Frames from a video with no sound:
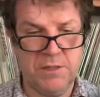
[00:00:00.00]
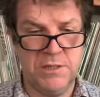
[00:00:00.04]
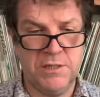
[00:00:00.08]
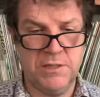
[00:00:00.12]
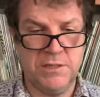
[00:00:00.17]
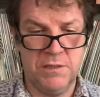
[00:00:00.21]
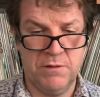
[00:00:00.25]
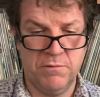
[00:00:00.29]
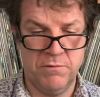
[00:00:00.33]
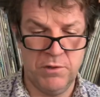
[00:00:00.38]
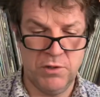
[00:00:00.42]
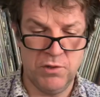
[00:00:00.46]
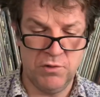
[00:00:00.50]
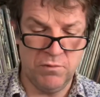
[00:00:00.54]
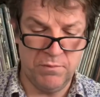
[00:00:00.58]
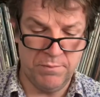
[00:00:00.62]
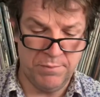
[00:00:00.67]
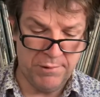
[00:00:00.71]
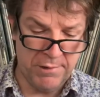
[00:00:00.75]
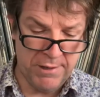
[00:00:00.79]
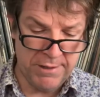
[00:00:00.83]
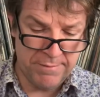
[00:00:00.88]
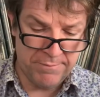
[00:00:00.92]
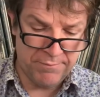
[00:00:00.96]
is an original
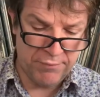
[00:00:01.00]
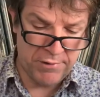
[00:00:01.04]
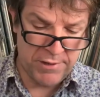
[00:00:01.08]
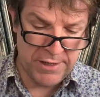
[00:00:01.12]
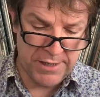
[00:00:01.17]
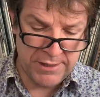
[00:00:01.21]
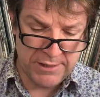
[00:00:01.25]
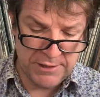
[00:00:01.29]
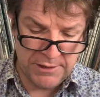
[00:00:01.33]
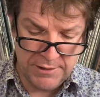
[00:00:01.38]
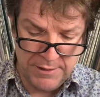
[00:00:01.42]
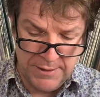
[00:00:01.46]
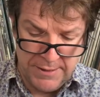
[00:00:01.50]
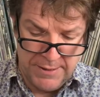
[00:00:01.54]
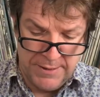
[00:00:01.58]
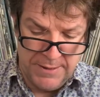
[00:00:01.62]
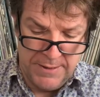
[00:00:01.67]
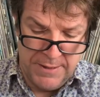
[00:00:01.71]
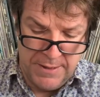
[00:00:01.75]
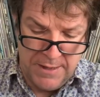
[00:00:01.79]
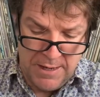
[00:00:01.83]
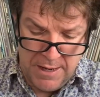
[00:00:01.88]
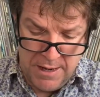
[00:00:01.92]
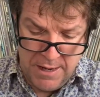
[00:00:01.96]
press.
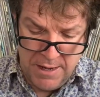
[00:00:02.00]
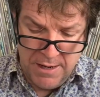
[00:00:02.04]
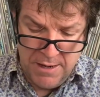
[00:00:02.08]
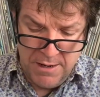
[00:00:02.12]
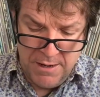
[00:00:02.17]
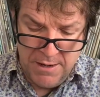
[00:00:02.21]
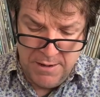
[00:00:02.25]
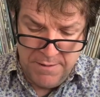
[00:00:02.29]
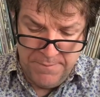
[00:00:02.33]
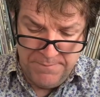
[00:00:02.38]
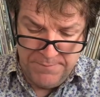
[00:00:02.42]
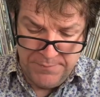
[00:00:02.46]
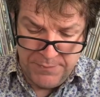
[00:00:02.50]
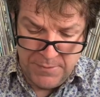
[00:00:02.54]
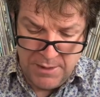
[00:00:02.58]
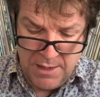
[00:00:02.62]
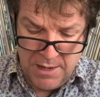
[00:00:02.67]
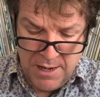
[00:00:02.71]
Um,